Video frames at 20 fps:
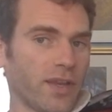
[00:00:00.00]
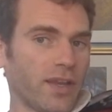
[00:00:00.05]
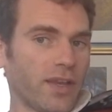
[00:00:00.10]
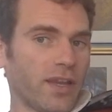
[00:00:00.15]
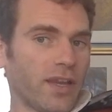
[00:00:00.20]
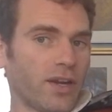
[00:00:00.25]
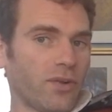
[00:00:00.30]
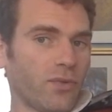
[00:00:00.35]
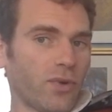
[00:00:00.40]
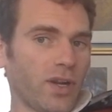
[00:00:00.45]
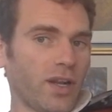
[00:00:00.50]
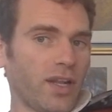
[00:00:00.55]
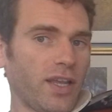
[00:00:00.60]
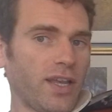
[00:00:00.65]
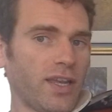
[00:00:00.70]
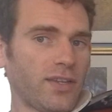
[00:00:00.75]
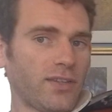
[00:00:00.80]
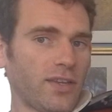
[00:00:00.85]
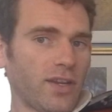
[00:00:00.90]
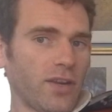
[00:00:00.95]
And
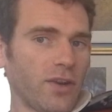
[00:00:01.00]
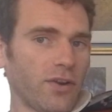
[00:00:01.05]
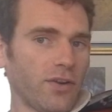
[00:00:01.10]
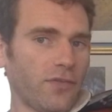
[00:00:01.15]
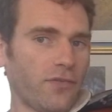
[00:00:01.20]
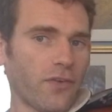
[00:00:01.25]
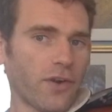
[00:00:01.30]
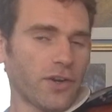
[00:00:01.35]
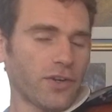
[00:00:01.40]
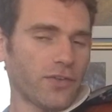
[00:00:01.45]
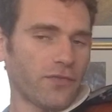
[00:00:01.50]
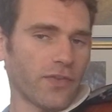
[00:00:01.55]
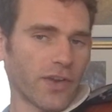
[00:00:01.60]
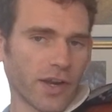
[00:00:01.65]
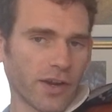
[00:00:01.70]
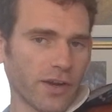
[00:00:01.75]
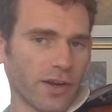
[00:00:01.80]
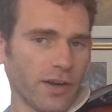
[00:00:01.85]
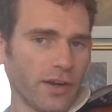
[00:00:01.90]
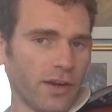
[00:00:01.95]
releasing your first
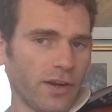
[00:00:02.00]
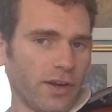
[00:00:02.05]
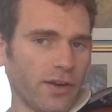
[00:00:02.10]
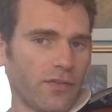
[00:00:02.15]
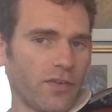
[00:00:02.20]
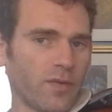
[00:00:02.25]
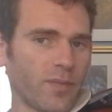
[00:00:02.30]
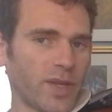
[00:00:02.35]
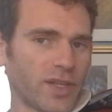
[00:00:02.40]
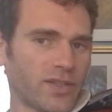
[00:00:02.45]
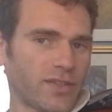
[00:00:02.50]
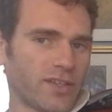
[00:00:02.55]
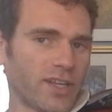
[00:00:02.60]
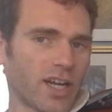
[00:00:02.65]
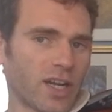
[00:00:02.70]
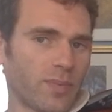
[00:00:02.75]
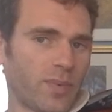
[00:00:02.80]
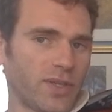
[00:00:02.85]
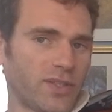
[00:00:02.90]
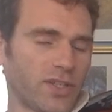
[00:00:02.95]
finger from its
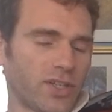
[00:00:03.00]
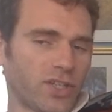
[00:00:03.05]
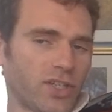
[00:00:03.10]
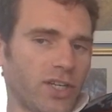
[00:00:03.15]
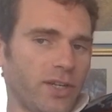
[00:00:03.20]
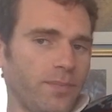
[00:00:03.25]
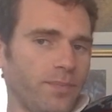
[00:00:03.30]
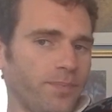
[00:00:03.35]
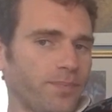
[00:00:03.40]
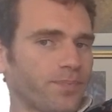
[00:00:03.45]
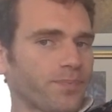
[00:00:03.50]
stuck position